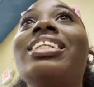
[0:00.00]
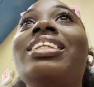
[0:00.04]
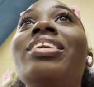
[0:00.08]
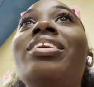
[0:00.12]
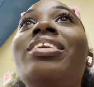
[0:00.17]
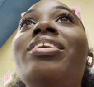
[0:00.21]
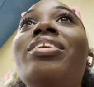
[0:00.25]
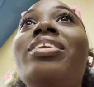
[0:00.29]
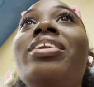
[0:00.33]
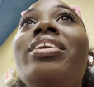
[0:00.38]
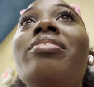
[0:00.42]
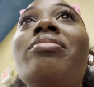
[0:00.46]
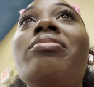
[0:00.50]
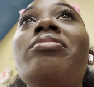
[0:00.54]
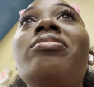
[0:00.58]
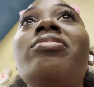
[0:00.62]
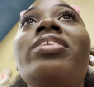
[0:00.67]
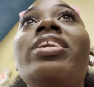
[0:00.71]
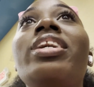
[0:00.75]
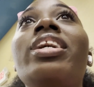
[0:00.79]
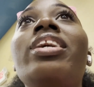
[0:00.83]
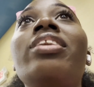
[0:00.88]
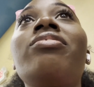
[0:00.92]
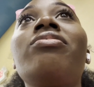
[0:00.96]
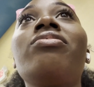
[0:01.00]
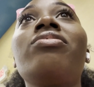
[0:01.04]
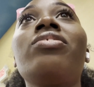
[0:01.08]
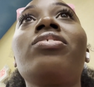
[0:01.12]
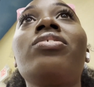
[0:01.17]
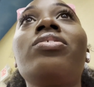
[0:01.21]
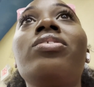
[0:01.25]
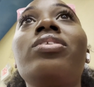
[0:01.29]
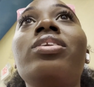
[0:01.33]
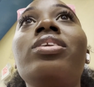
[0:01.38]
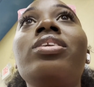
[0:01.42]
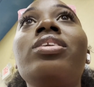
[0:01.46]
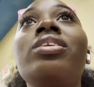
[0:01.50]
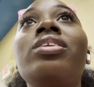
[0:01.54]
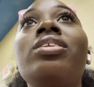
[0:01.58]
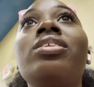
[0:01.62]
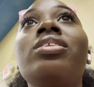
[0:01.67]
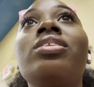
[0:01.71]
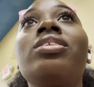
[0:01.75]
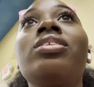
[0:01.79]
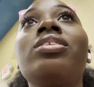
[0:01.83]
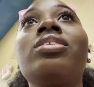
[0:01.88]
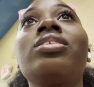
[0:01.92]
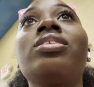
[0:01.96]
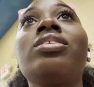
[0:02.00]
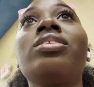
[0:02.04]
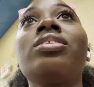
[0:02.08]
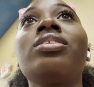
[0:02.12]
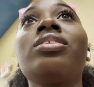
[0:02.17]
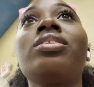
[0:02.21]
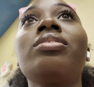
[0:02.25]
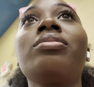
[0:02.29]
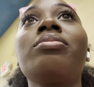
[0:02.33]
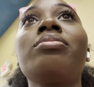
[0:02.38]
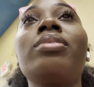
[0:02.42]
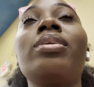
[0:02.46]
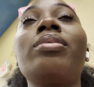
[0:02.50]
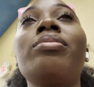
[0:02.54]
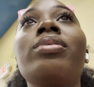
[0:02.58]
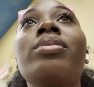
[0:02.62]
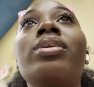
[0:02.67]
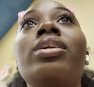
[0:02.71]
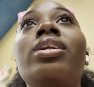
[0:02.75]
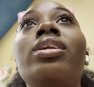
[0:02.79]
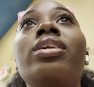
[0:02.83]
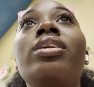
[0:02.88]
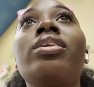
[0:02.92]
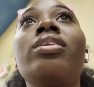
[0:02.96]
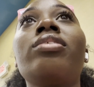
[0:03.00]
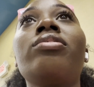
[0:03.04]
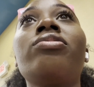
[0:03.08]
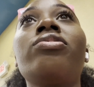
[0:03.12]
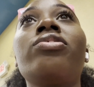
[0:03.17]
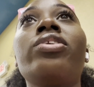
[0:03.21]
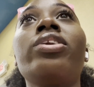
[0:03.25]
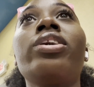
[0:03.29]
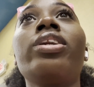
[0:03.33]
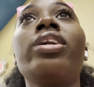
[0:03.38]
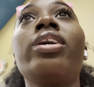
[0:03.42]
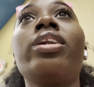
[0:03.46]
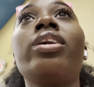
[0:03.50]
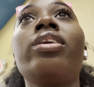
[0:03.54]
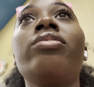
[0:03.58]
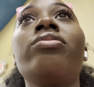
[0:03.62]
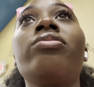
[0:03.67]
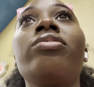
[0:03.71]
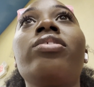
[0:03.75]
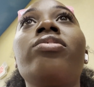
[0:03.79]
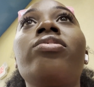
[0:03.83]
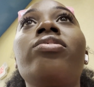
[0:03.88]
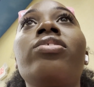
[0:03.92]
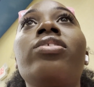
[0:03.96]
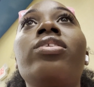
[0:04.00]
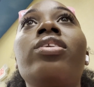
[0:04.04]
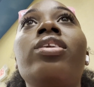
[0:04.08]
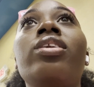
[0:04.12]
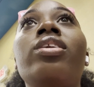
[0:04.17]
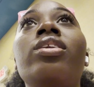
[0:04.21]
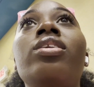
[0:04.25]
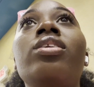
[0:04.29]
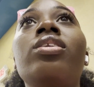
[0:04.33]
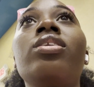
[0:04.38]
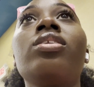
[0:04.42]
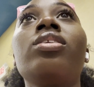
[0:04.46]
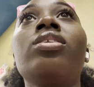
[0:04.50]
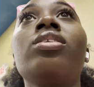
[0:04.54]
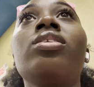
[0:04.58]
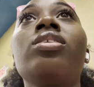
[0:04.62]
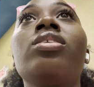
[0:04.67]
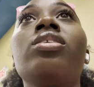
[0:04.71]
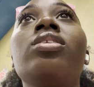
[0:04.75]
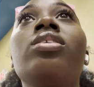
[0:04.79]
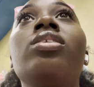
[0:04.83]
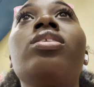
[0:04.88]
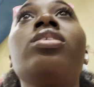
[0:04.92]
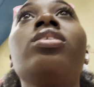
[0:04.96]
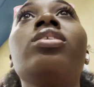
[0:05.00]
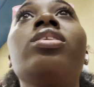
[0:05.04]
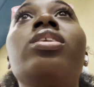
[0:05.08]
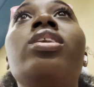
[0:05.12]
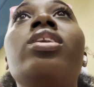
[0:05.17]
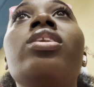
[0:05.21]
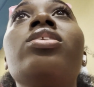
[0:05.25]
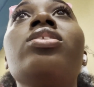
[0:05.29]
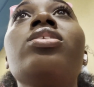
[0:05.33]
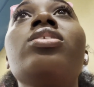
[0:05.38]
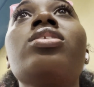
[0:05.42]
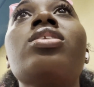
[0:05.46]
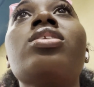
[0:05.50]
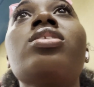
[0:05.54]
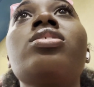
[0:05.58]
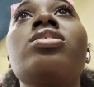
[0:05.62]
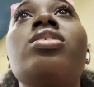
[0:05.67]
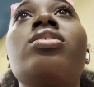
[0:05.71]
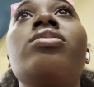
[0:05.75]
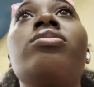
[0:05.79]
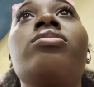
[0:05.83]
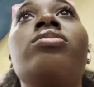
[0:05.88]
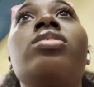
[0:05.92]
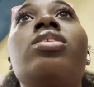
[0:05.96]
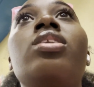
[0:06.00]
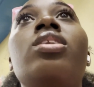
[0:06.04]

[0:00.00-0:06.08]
I'm going to get food. So far, not $4.50. Not so that's $7.